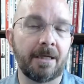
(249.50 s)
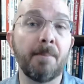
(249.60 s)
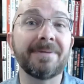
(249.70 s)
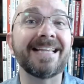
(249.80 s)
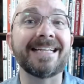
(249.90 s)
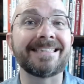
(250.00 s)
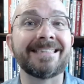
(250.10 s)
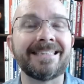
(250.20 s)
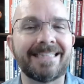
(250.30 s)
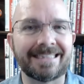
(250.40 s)
But that's
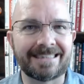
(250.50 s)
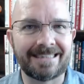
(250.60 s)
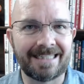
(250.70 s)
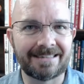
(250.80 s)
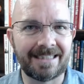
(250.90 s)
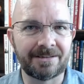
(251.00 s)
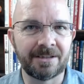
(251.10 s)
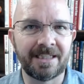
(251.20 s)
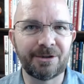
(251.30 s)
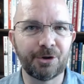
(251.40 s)
it.
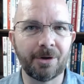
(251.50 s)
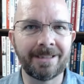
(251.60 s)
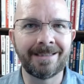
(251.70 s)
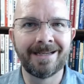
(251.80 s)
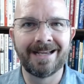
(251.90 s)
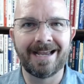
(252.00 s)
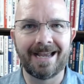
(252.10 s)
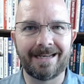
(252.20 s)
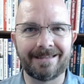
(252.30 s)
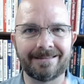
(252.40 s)
Enjoy
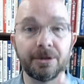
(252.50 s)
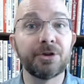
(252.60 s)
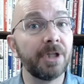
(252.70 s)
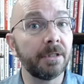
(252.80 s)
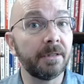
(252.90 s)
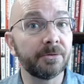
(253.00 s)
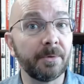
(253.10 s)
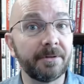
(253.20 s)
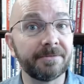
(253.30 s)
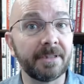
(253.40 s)
and share this
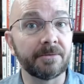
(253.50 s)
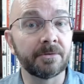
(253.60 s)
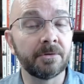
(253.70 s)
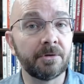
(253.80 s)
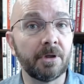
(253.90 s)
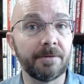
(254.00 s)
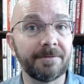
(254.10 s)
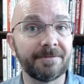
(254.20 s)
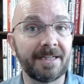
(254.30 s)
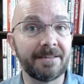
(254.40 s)
with your friends. You know, if you
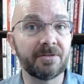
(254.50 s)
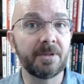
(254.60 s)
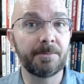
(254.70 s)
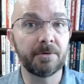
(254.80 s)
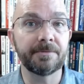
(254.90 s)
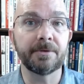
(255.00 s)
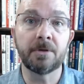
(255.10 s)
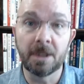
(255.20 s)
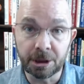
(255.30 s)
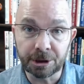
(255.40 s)
find this tip useful,
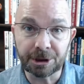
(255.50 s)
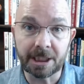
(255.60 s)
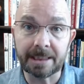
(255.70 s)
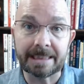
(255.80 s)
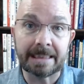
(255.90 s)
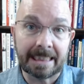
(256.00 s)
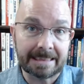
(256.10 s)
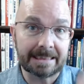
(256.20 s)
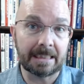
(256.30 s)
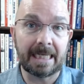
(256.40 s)
share it.
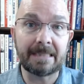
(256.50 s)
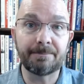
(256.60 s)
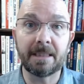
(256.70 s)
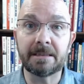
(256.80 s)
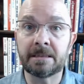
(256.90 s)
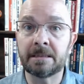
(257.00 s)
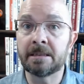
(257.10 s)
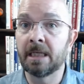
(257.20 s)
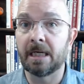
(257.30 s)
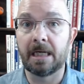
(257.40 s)
Hit the like button.
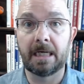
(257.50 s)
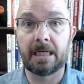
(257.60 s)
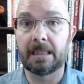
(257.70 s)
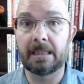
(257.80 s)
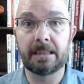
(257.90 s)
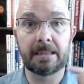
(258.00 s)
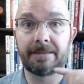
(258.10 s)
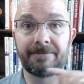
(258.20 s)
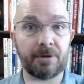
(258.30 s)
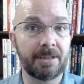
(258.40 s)

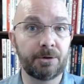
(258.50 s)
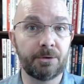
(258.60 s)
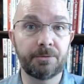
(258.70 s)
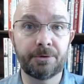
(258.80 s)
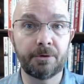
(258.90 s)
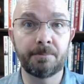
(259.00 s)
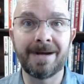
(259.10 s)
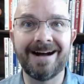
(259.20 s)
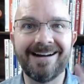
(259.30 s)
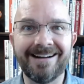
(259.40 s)
If you're on YouTube,
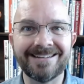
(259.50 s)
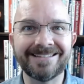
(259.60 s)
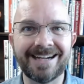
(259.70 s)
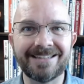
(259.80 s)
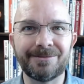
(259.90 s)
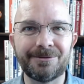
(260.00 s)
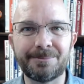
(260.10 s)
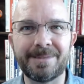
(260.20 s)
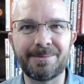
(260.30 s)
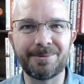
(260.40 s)
hi
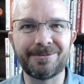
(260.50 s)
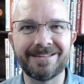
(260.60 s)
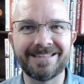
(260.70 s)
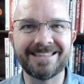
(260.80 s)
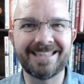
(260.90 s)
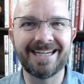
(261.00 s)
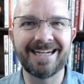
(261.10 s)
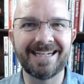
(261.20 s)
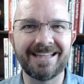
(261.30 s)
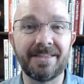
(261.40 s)
YouTube people, yeah,
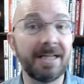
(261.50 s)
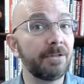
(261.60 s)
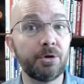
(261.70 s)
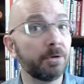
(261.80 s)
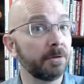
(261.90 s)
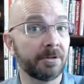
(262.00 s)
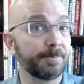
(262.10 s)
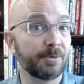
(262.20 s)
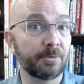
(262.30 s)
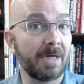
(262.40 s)
then you can
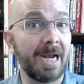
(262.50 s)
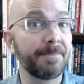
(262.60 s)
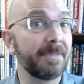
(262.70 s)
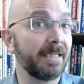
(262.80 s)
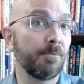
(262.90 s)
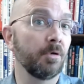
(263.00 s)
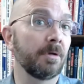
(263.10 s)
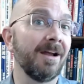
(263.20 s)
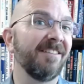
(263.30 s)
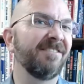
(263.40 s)
subscribe to get more
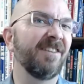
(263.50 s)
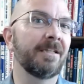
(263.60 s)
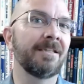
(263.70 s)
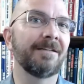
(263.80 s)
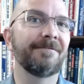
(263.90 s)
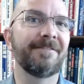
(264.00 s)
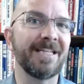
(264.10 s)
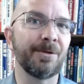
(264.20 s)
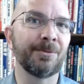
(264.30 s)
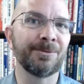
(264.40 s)
fun
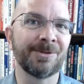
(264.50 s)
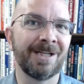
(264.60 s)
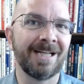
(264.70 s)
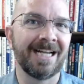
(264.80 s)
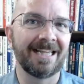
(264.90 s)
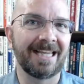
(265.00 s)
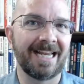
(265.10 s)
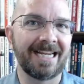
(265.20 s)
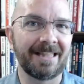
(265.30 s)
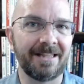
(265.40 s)
videos
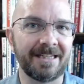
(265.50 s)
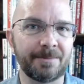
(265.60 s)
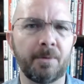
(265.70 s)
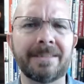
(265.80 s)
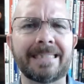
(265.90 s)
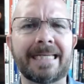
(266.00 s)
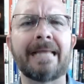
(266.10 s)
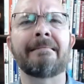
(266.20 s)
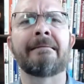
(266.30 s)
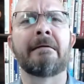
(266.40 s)
like this. But once
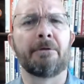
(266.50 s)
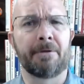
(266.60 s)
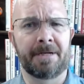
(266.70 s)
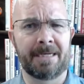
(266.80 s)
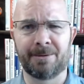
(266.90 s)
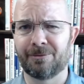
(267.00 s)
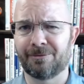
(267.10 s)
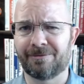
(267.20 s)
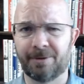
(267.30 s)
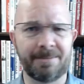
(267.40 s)
again, the name is
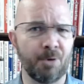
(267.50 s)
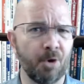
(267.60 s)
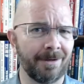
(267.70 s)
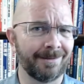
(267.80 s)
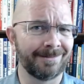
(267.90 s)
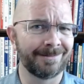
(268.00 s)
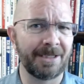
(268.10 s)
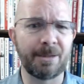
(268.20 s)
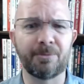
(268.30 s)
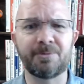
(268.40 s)
Fred Moore,
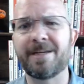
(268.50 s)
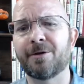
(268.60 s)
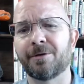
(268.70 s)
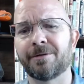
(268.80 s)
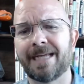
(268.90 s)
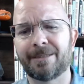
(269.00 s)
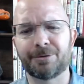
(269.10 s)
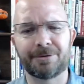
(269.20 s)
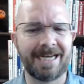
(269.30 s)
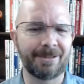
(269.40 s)
keynote speaker,
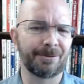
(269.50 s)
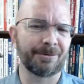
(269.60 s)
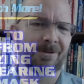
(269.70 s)
entertainer,